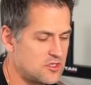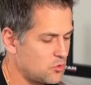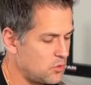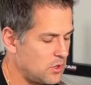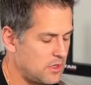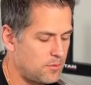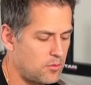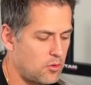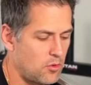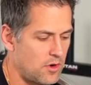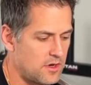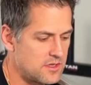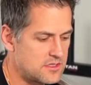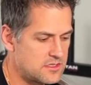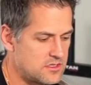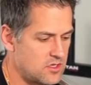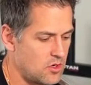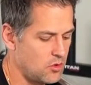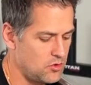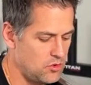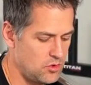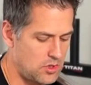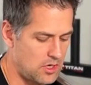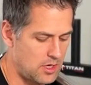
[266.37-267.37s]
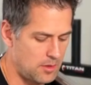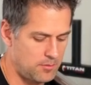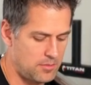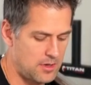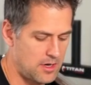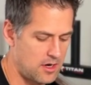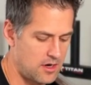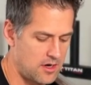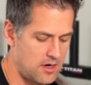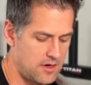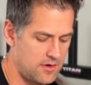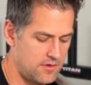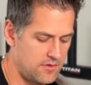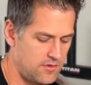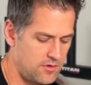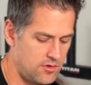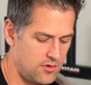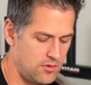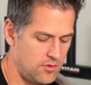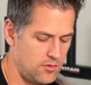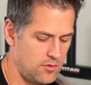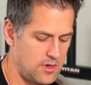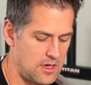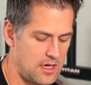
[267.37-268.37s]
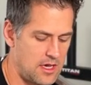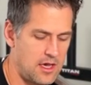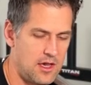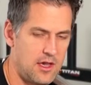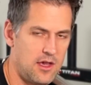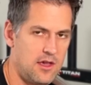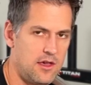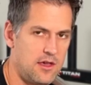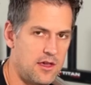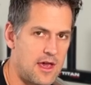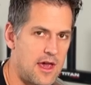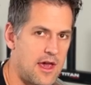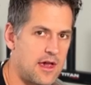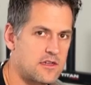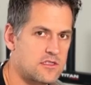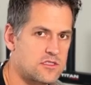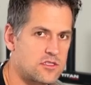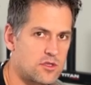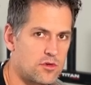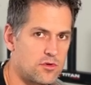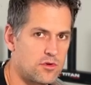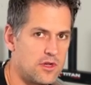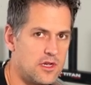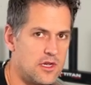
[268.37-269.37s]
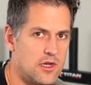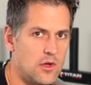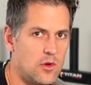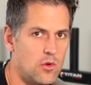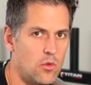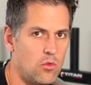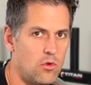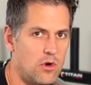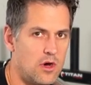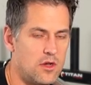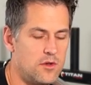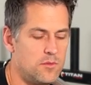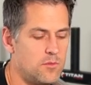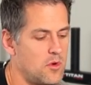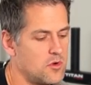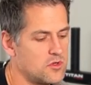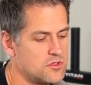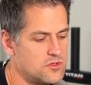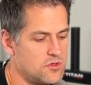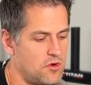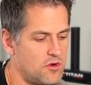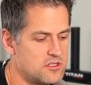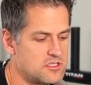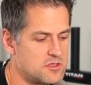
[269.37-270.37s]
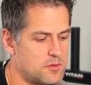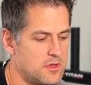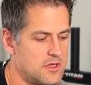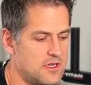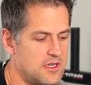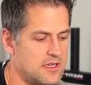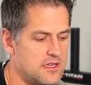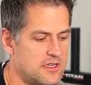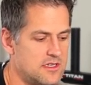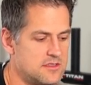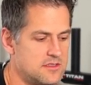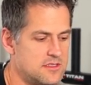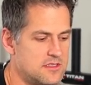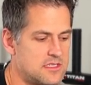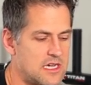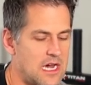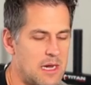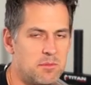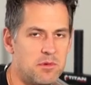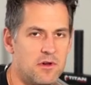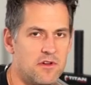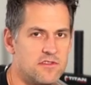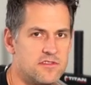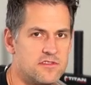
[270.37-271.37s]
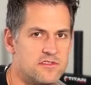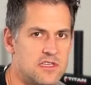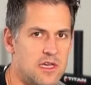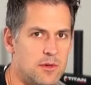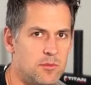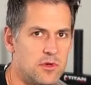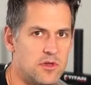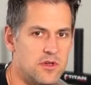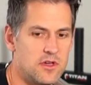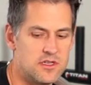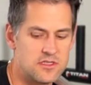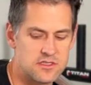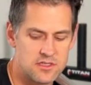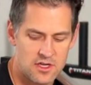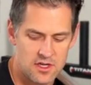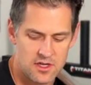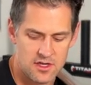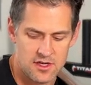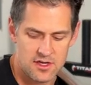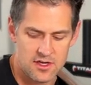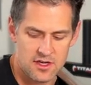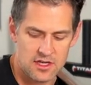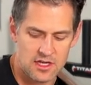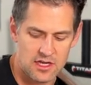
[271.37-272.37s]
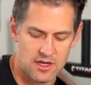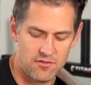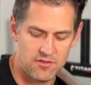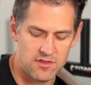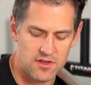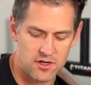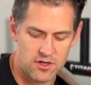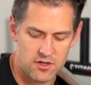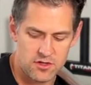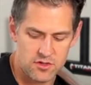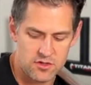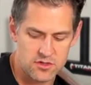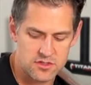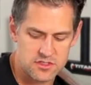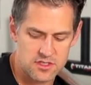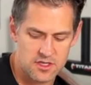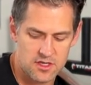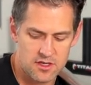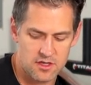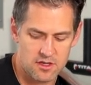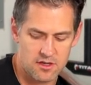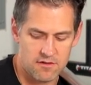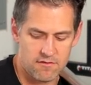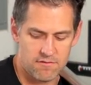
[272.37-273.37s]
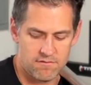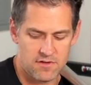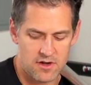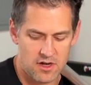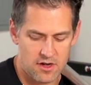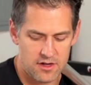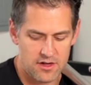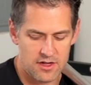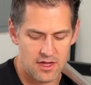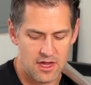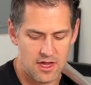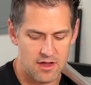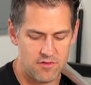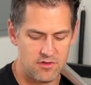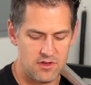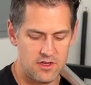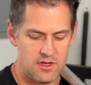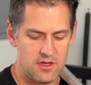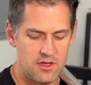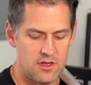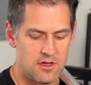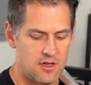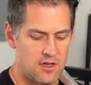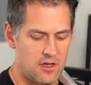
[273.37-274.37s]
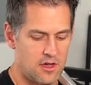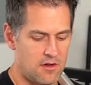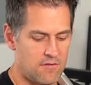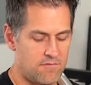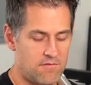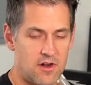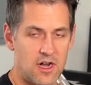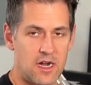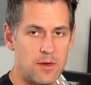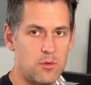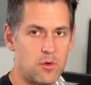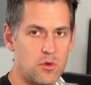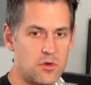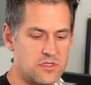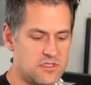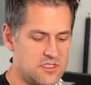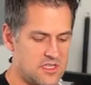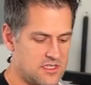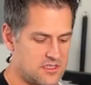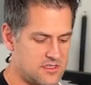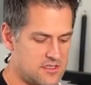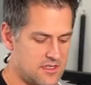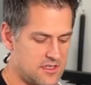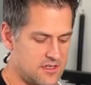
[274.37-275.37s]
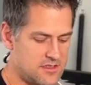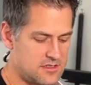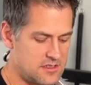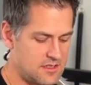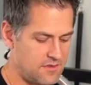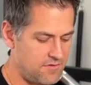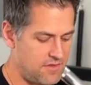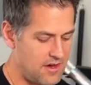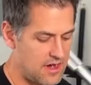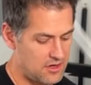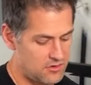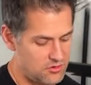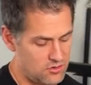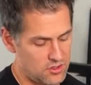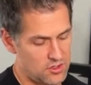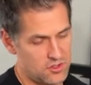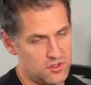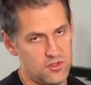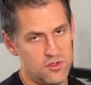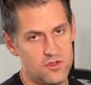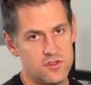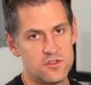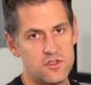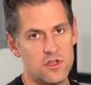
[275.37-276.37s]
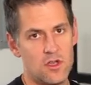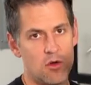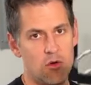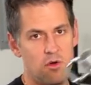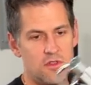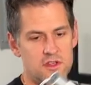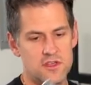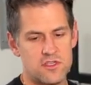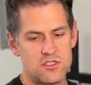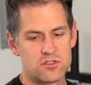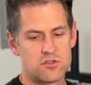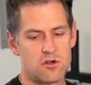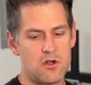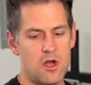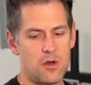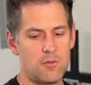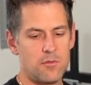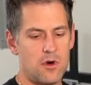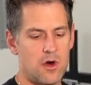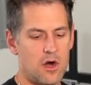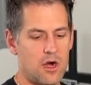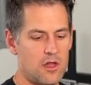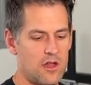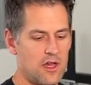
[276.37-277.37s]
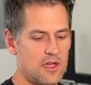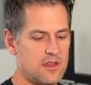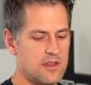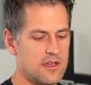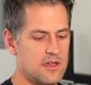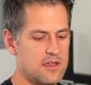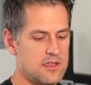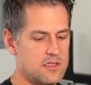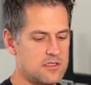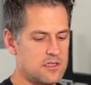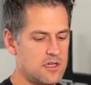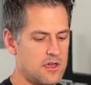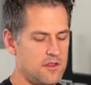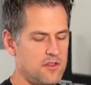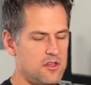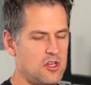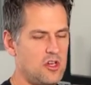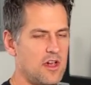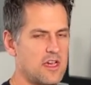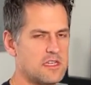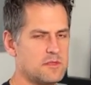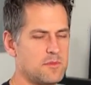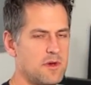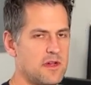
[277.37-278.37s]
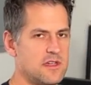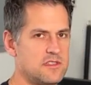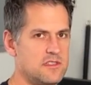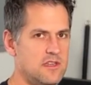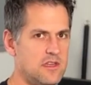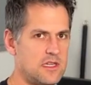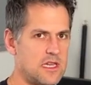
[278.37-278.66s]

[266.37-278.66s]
weak points though when you compare it to a X3. One most noticeably is the type of stimulus. Given that you're using very heavy variable resistance and the fact you can do so with a strong bar like this, I think you guys might see a